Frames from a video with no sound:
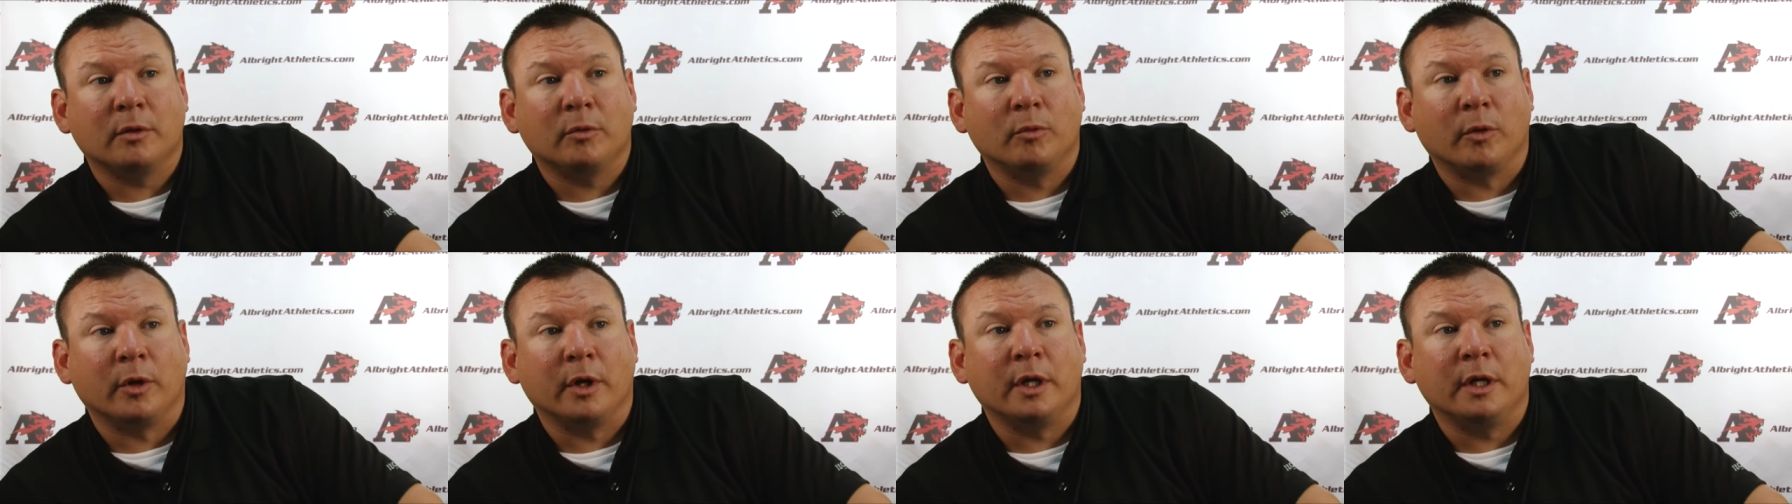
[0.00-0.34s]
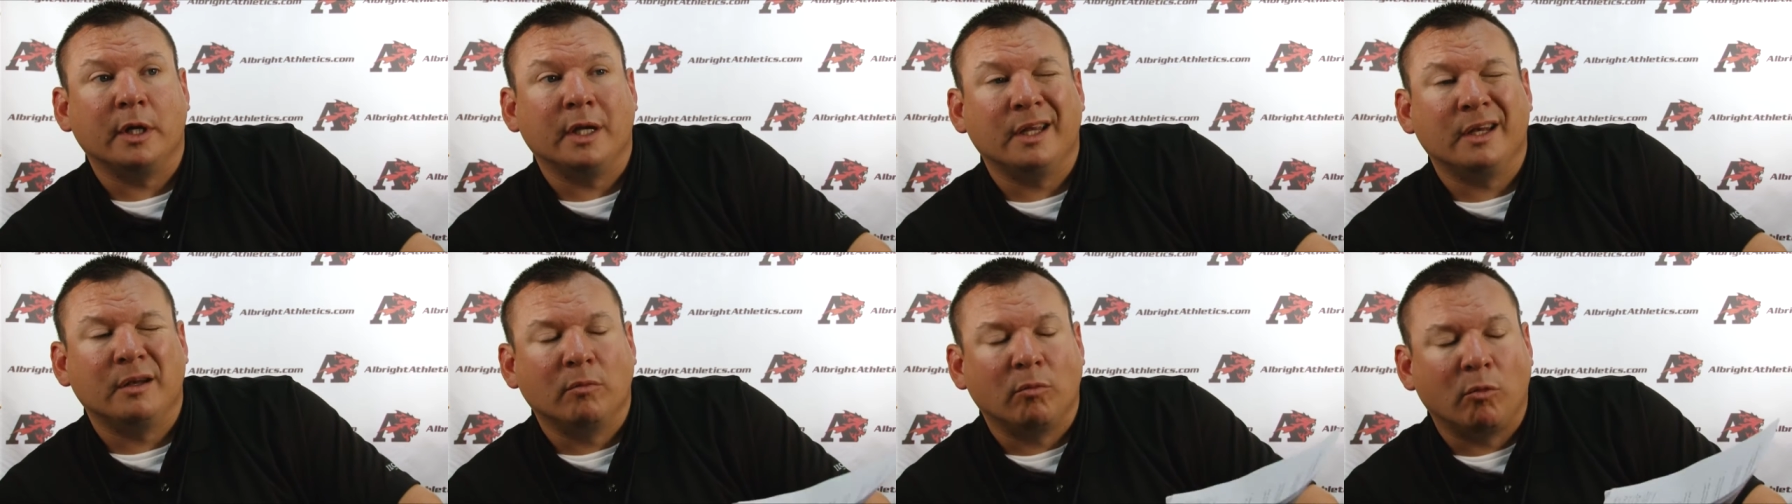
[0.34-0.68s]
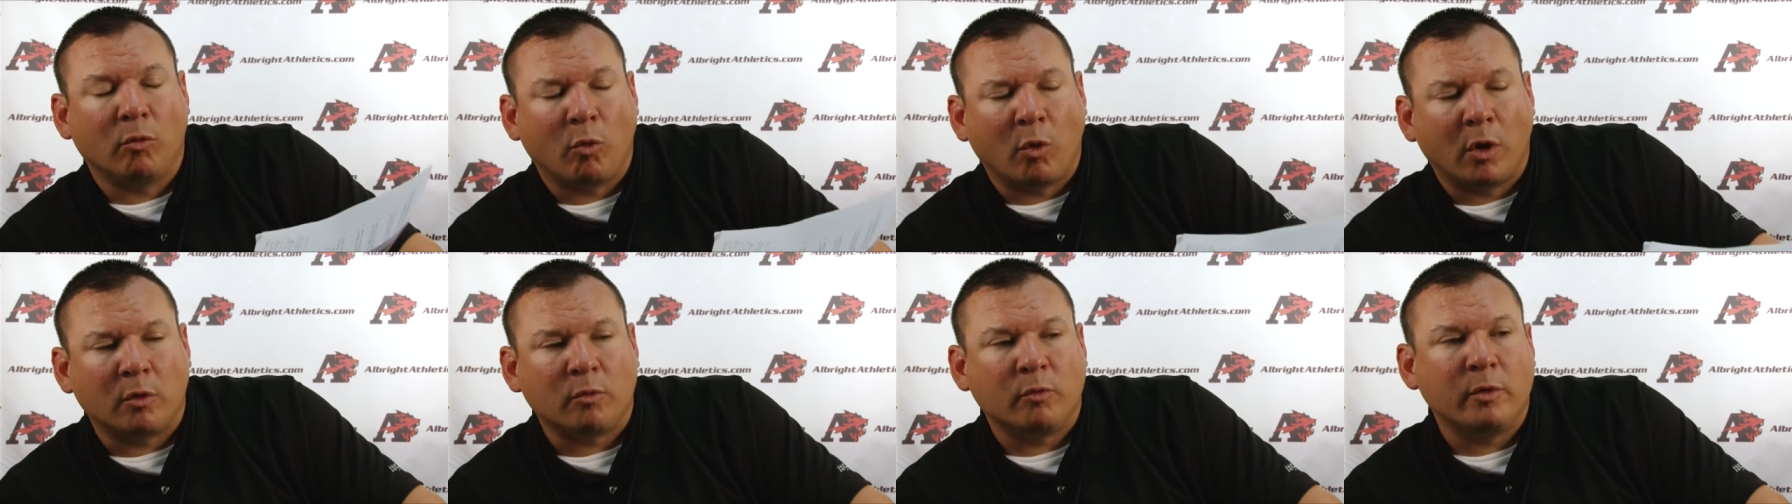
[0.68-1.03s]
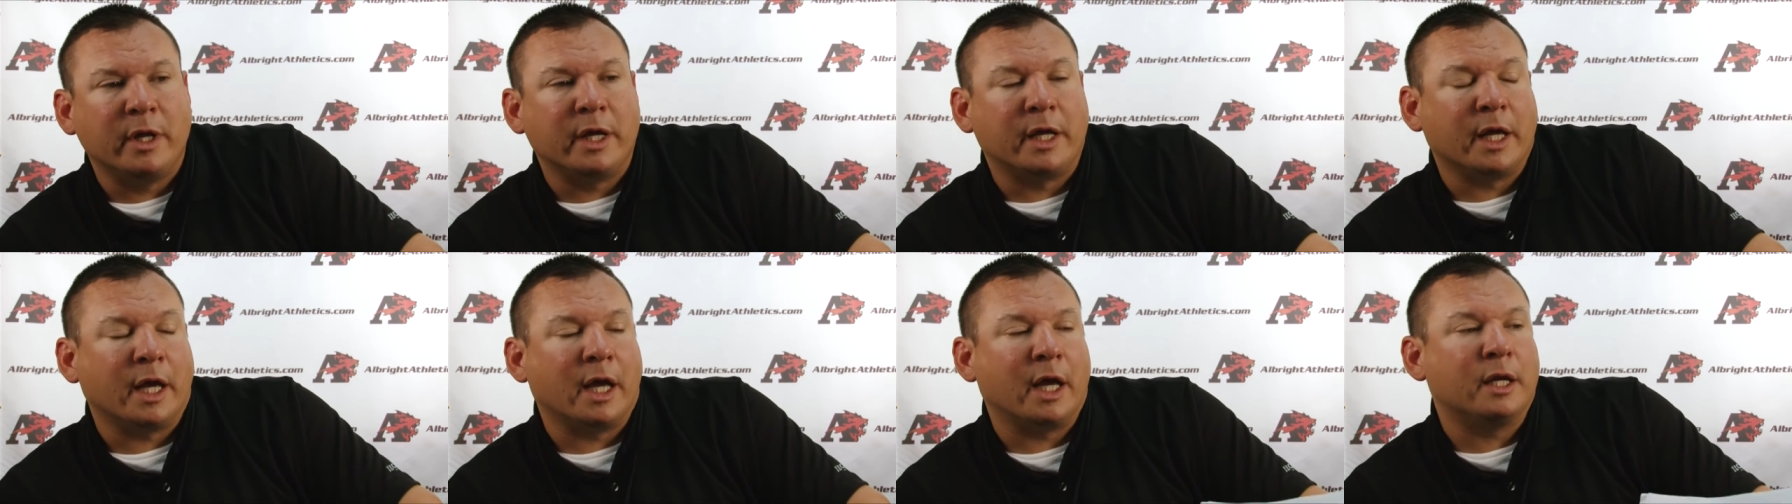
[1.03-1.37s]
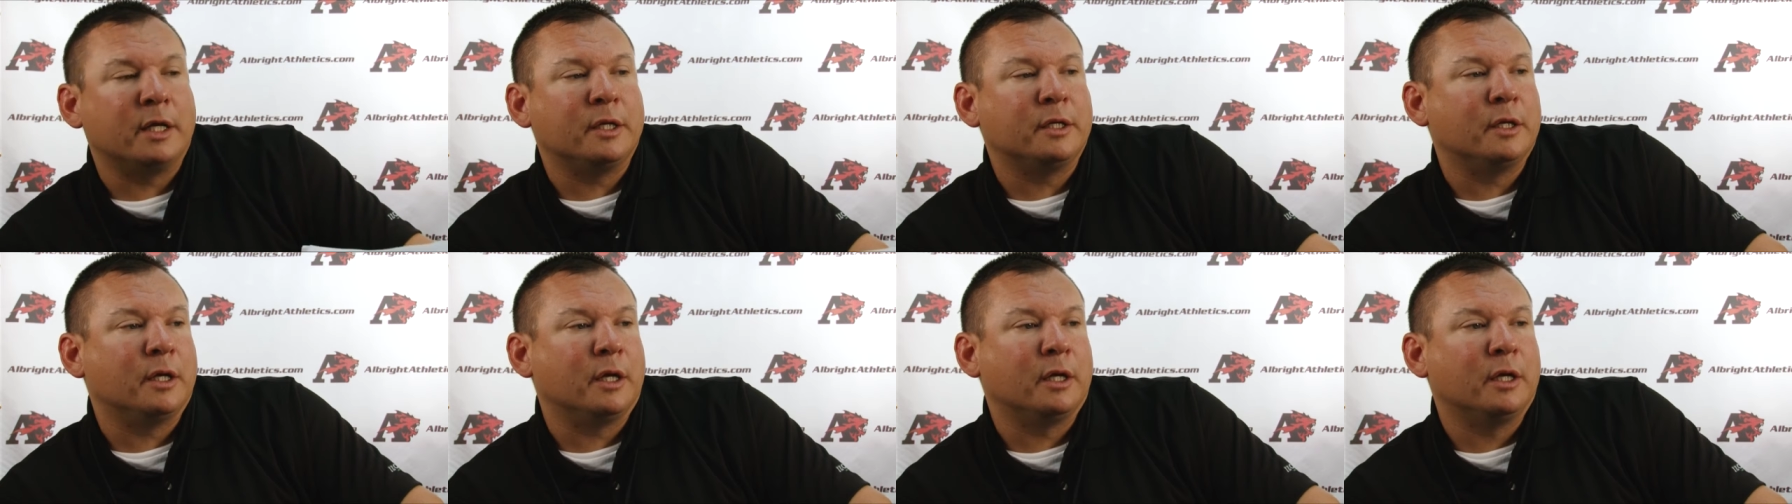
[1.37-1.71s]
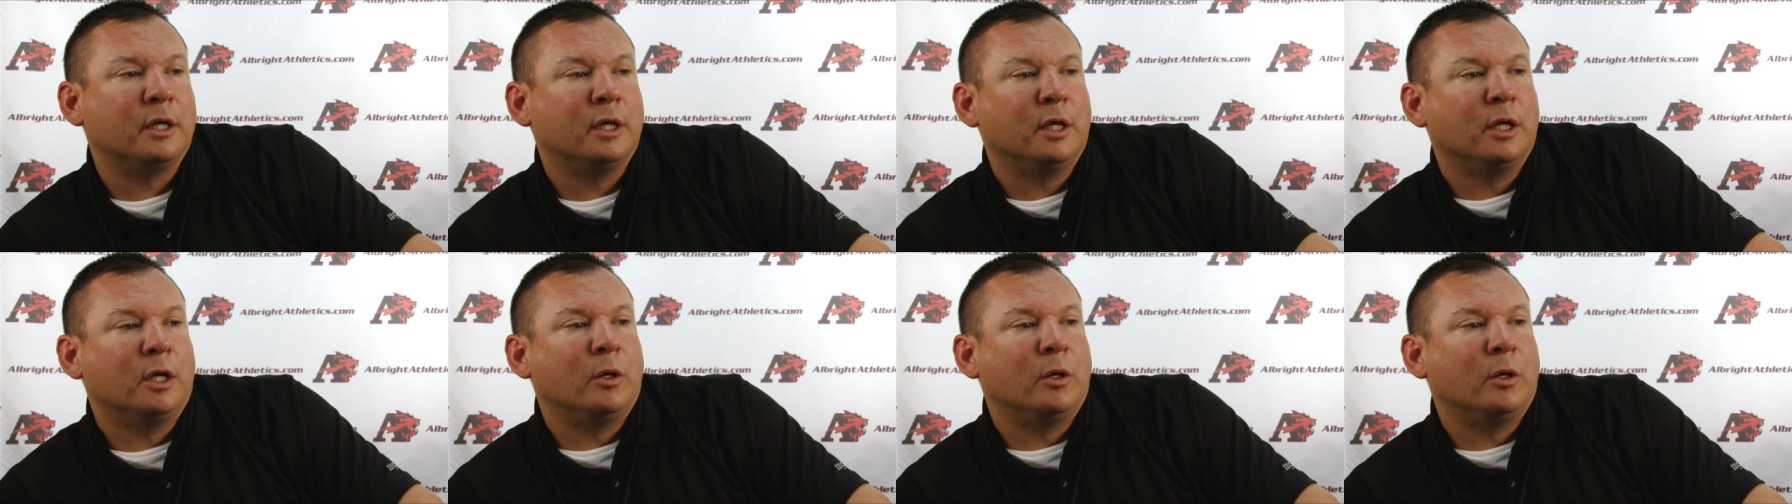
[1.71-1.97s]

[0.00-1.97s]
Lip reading: where you need one weekend